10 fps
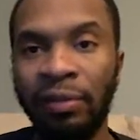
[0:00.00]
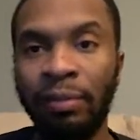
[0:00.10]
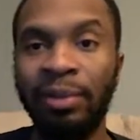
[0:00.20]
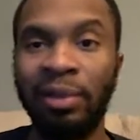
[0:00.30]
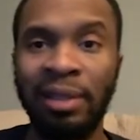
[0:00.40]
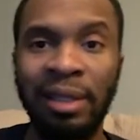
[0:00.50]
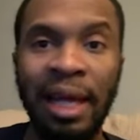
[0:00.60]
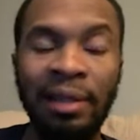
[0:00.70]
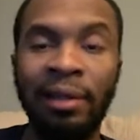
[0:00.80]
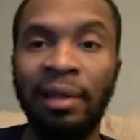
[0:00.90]
boost on a
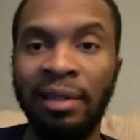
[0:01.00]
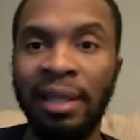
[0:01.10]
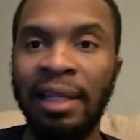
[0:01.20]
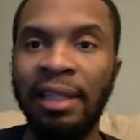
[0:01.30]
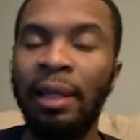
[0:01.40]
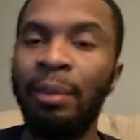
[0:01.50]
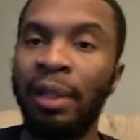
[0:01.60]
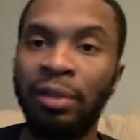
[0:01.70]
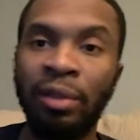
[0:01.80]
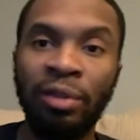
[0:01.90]
slightly early or slightly late,
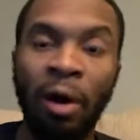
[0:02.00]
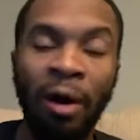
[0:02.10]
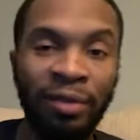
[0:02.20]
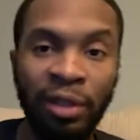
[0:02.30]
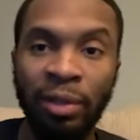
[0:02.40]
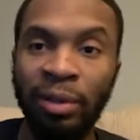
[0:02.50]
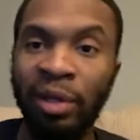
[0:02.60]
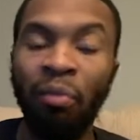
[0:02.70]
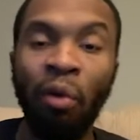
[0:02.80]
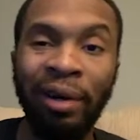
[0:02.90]
because those often go
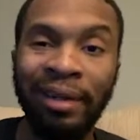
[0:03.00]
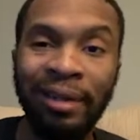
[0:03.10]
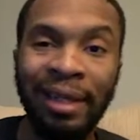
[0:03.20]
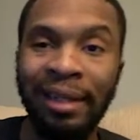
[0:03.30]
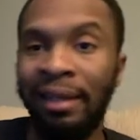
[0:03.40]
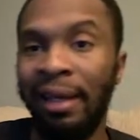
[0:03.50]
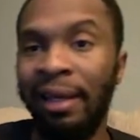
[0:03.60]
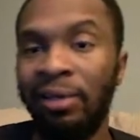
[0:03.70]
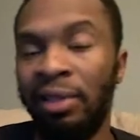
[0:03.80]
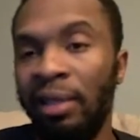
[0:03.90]
in more than
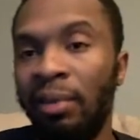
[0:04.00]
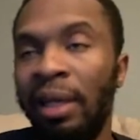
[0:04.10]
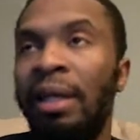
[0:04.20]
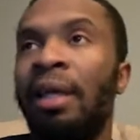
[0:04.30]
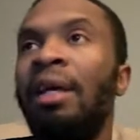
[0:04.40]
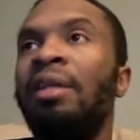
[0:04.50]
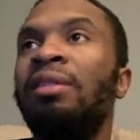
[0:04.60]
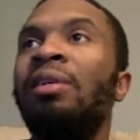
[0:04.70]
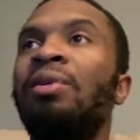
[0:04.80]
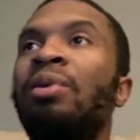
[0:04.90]
anything else anyway.
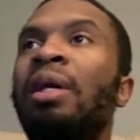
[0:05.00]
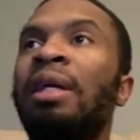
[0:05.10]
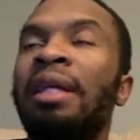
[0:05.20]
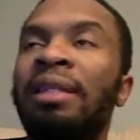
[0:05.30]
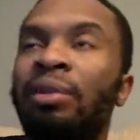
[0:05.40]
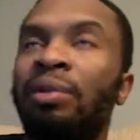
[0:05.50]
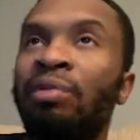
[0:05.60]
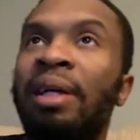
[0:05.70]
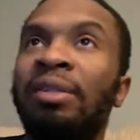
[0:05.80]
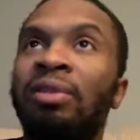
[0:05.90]
So that's the
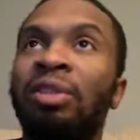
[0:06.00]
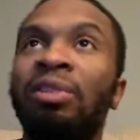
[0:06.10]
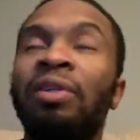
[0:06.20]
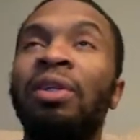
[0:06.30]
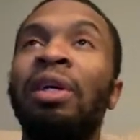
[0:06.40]
reason why it's on silver.